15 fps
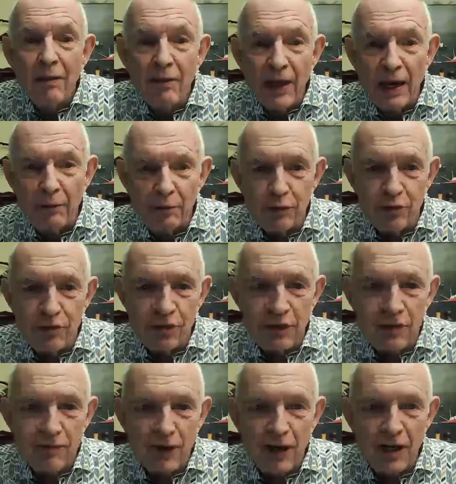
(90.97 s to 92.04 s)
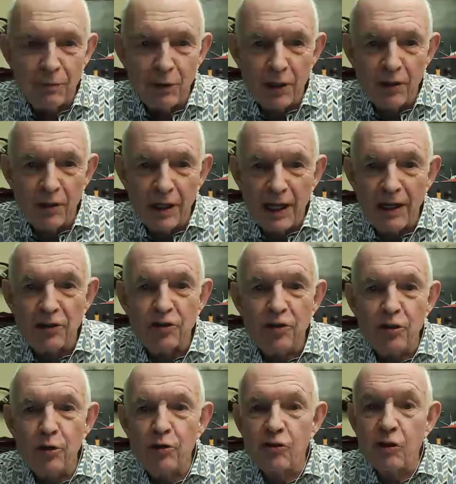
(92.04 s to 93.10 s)
That was the environment last
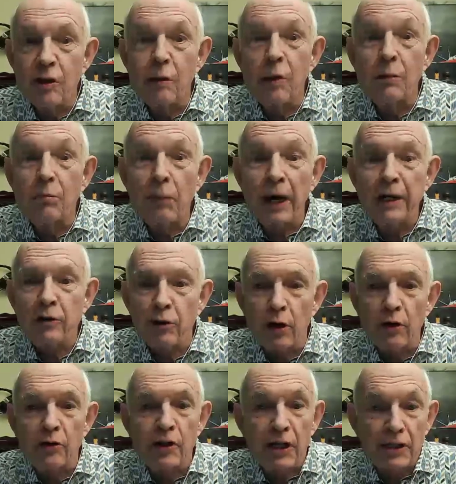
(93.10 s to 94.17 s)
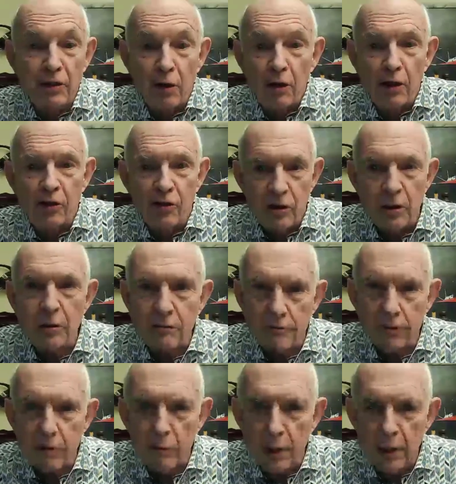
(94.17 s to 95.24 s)
Tuesday when Micron Technology,
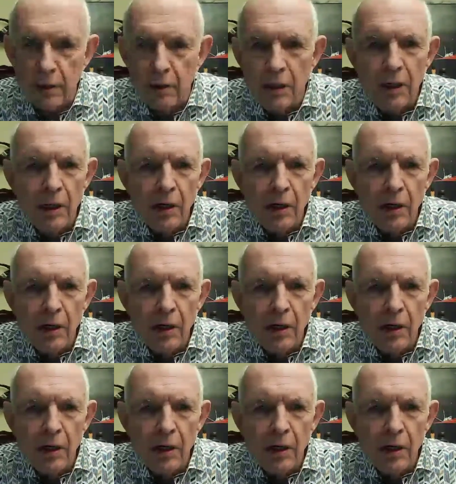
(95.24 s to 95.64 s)
for one,